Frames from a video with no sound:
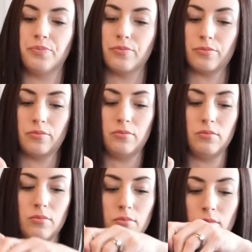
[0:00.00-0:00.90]

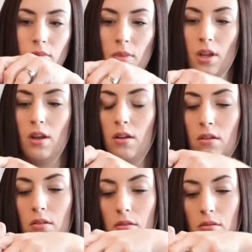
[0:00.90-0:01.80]

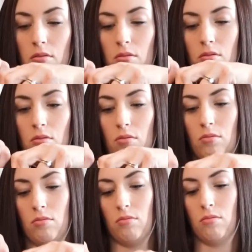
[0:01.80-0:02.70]

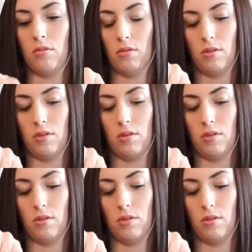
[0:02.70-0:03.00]
Nothing is said.